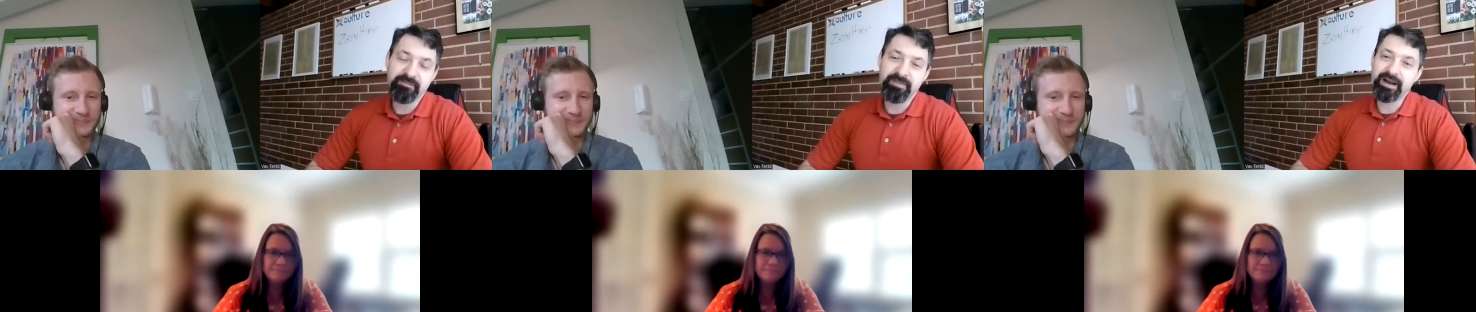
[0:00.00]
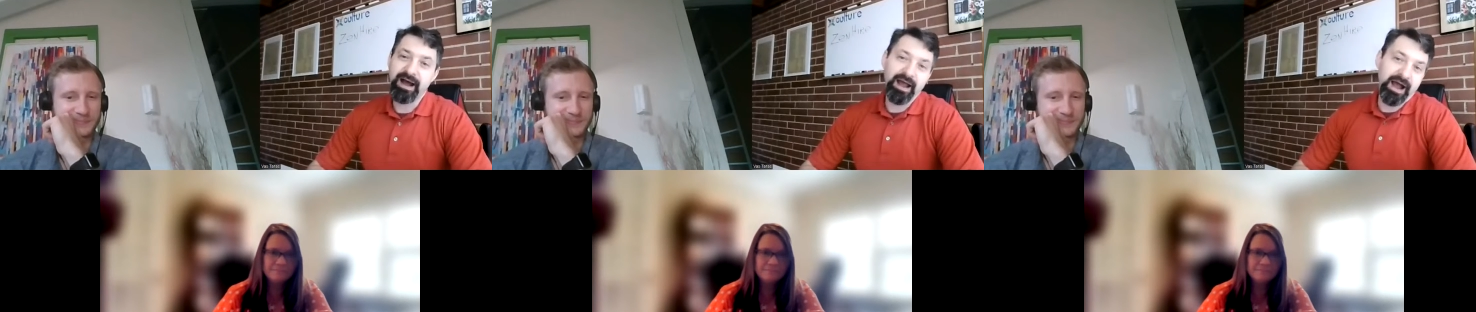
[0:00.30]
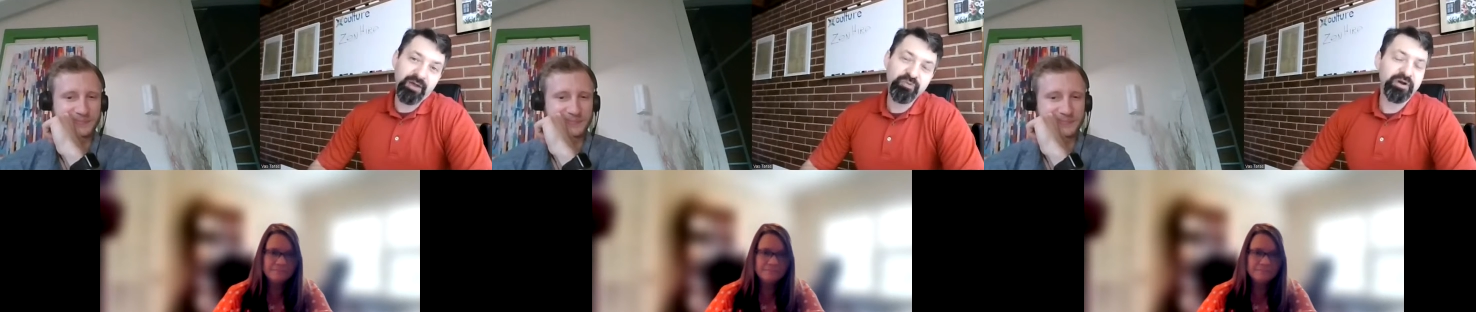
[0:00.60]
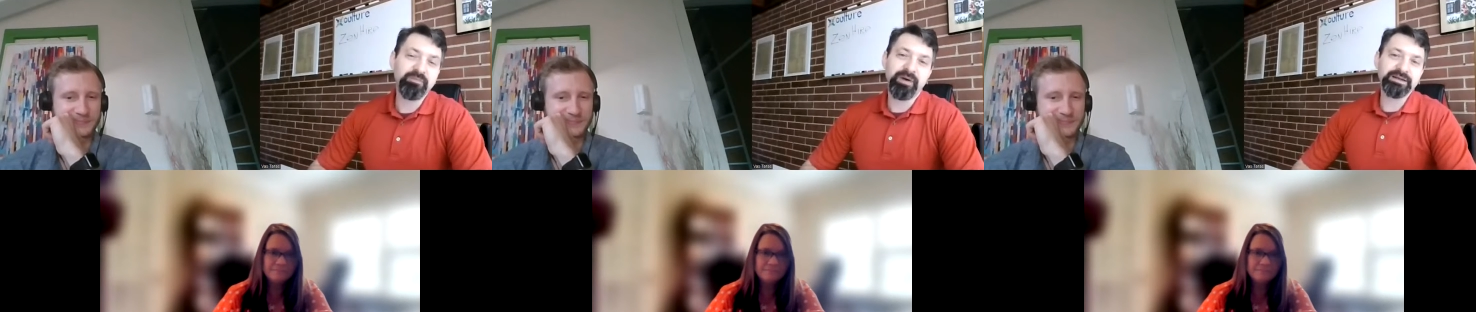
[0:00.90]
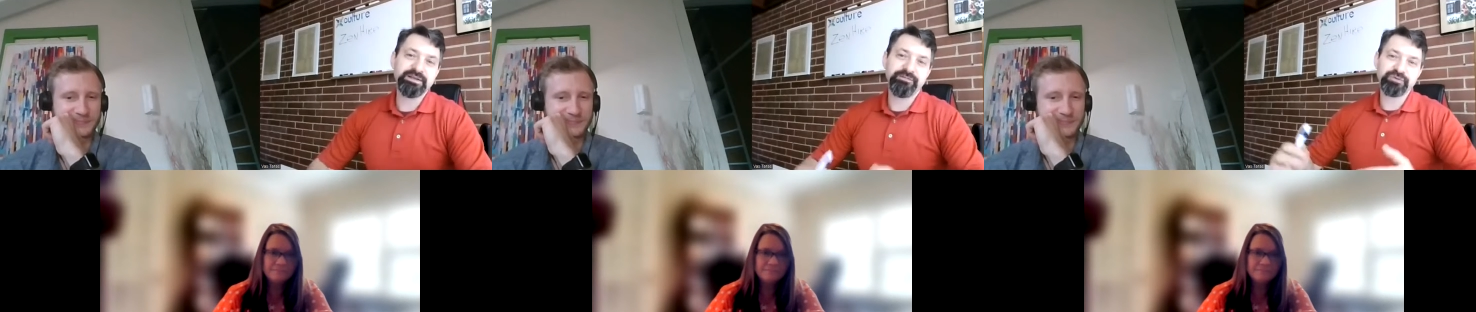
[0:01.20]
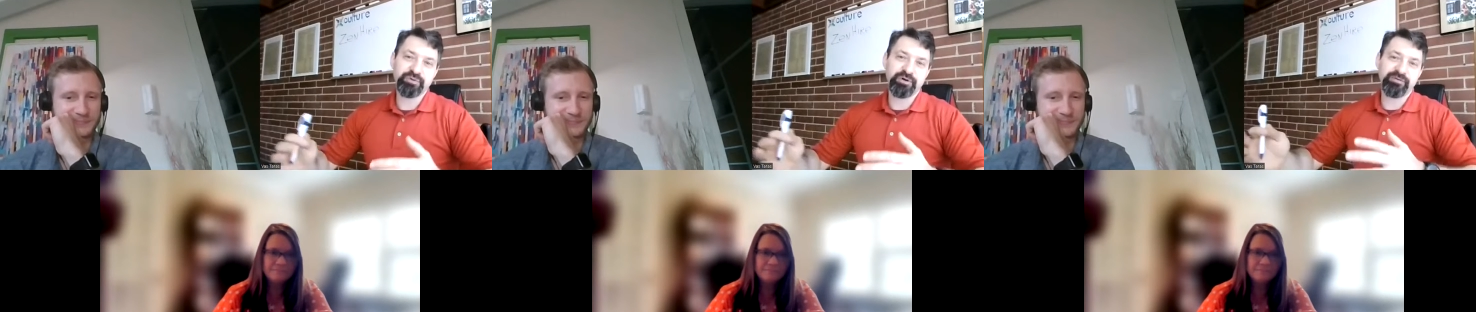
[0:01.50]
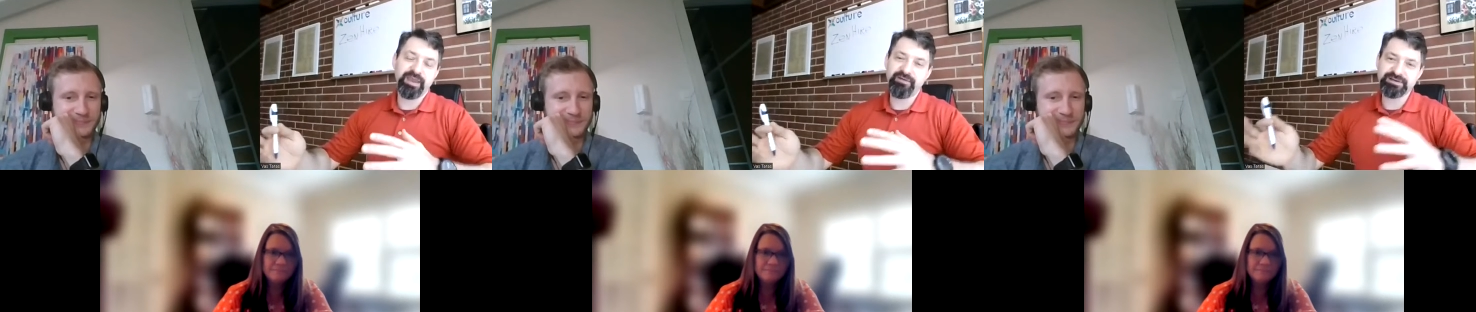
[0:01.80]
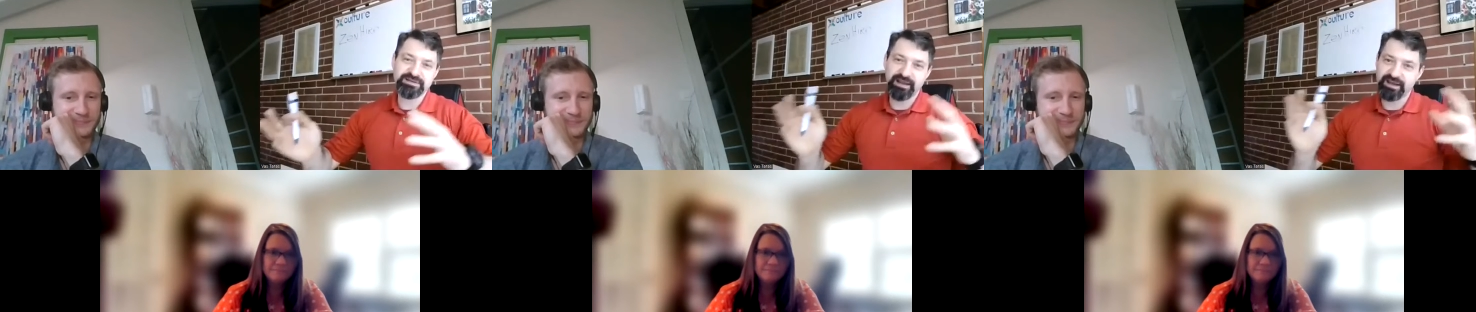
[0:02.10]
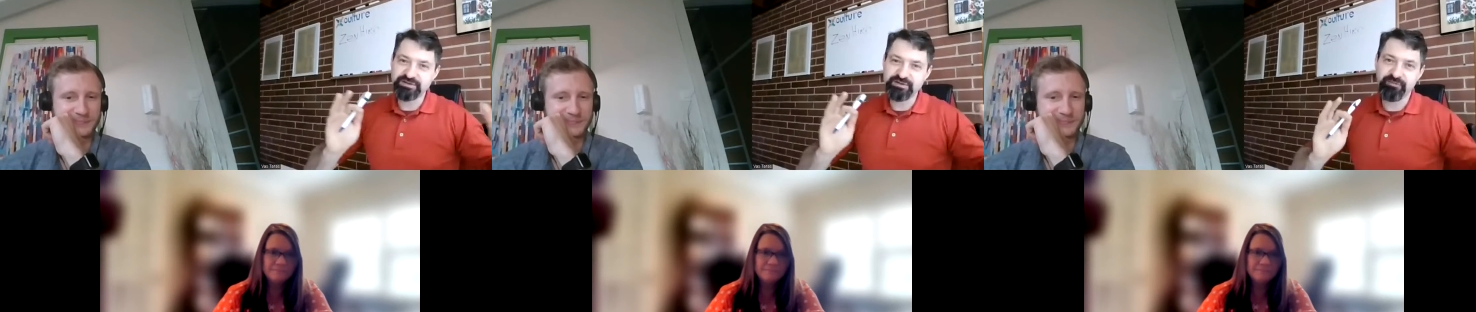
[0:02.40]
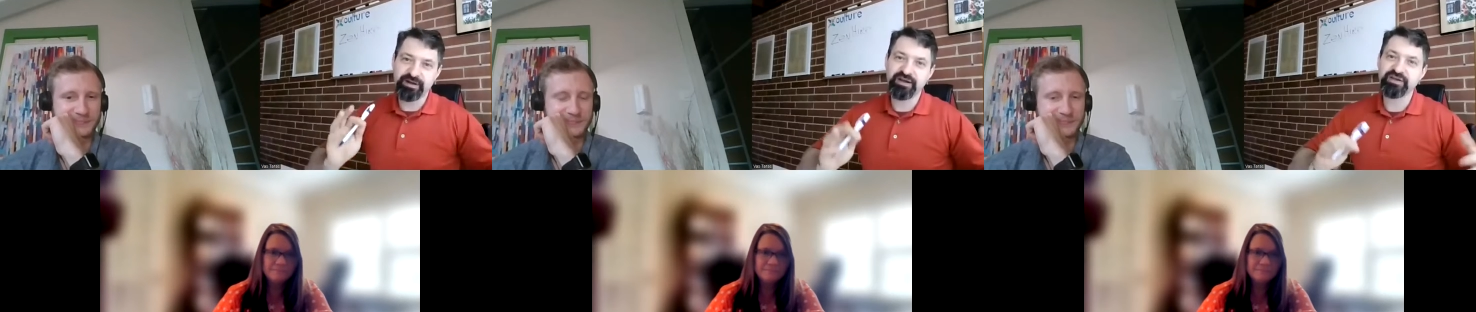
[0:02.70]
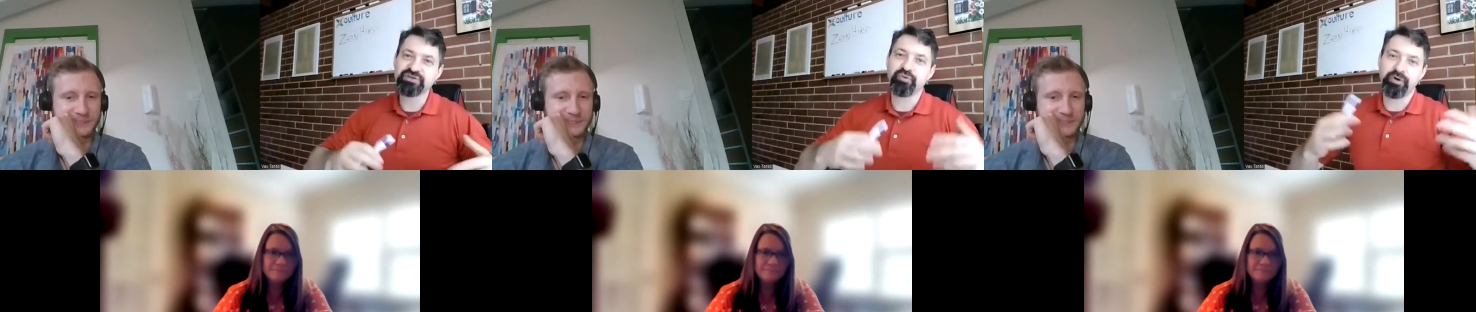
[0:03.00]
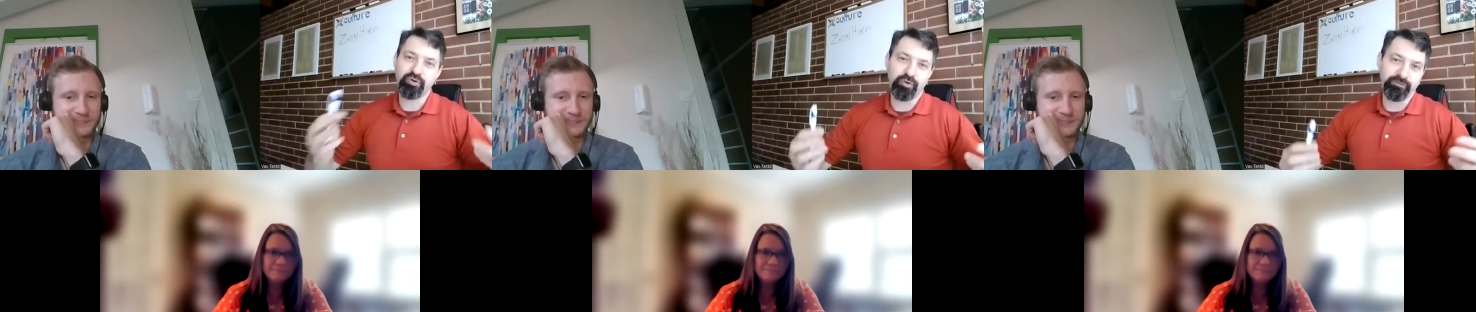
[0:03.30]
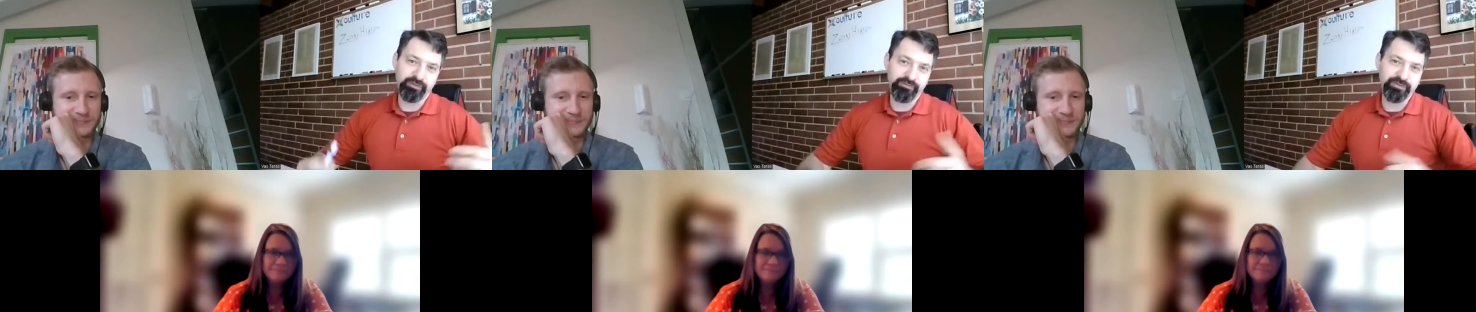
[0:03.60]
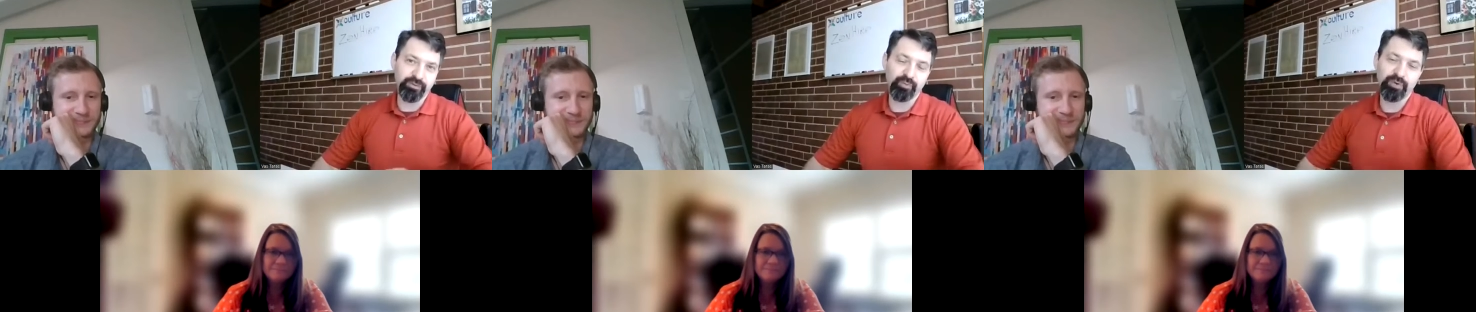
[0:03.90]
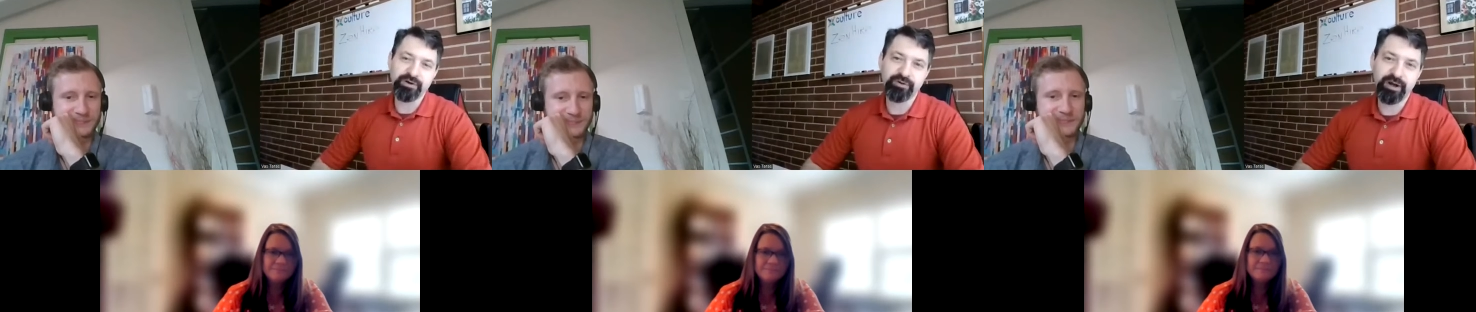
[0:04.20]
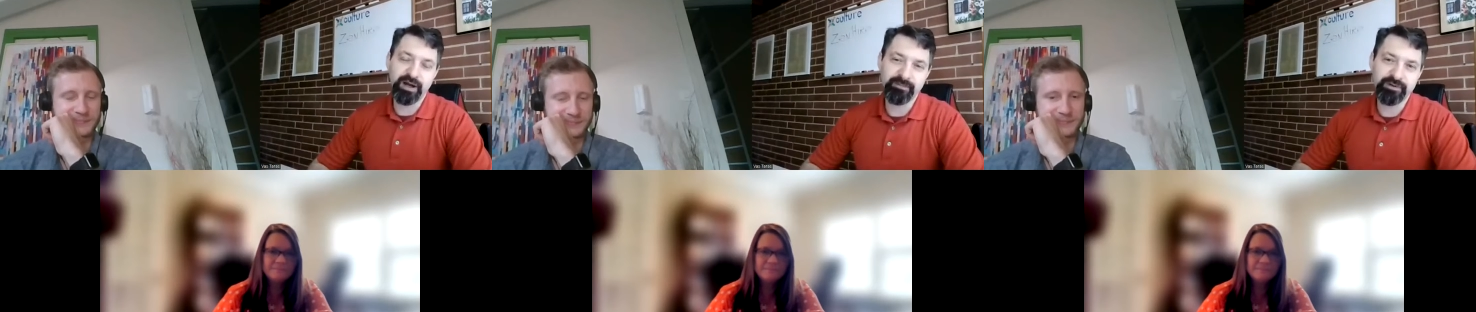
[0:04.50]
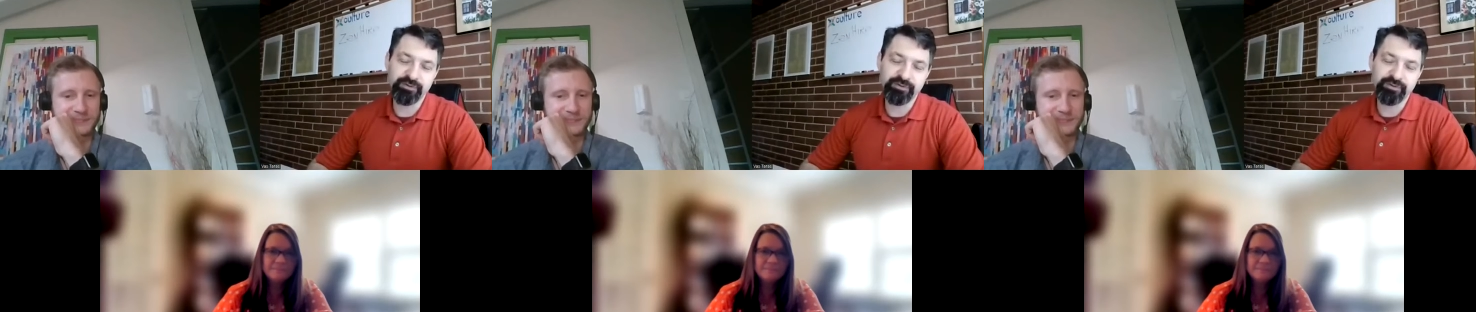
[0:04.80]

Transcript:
Speaker 1: But I, I wouldn't mind if you sort of gave us like a two minute historic overview where you come,